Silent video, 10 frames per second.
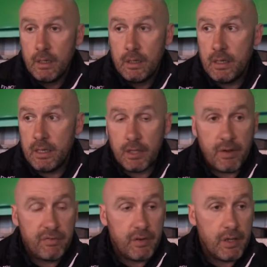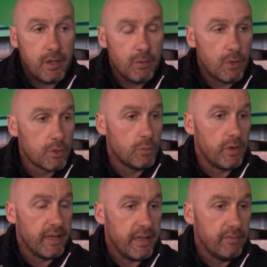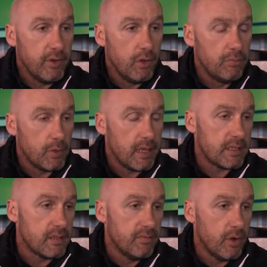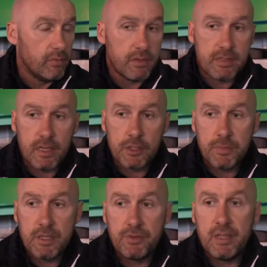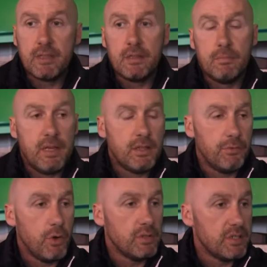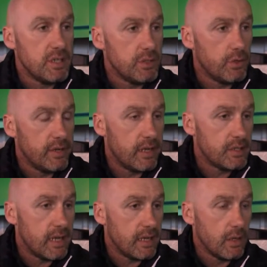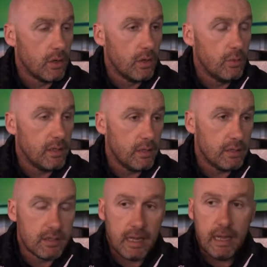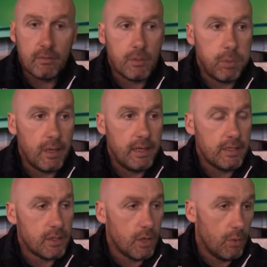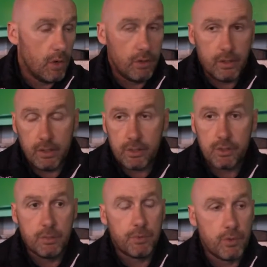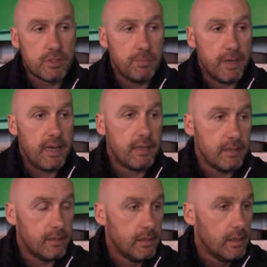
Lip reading: you get the referee who doesn't want to get involved, but gets involved and tells me he's made the wrong decision on their second goal, whether he's allowed the play to go on and he should have brought it back, and